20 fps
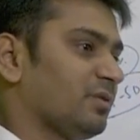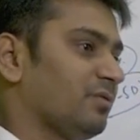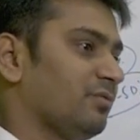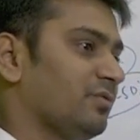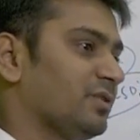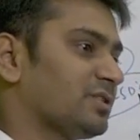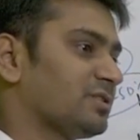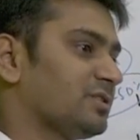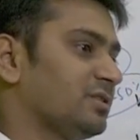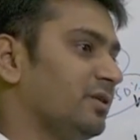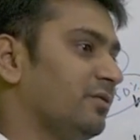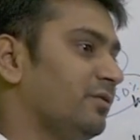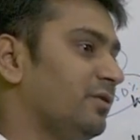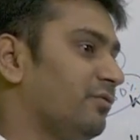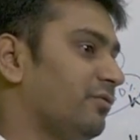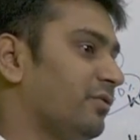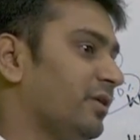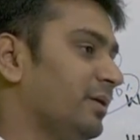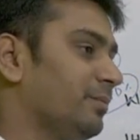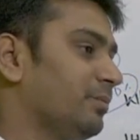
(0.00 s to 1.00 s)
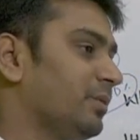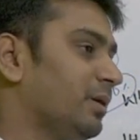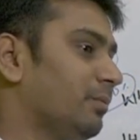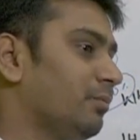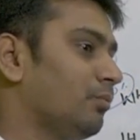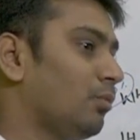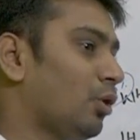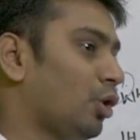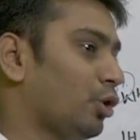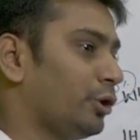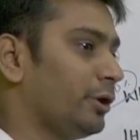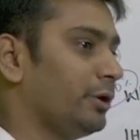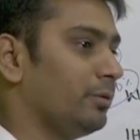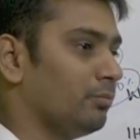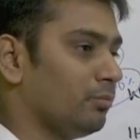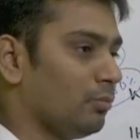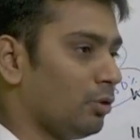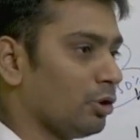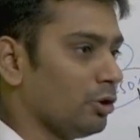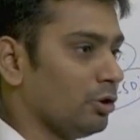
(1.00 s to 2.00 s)
First they will frame the
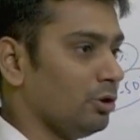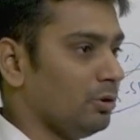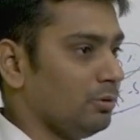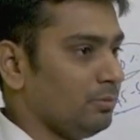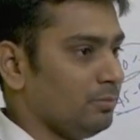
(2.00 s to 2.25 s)
model.